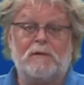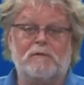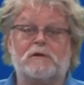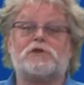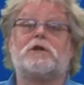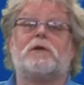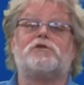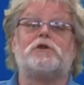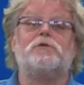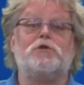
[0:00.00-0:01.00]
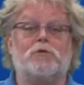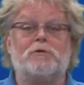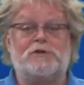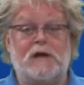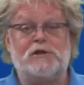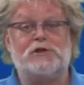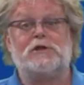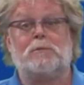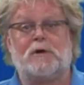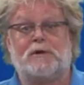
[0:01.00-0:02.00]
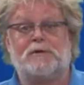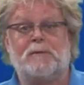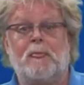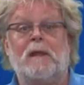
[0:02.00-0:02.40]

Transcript: will discover some new changes in the market.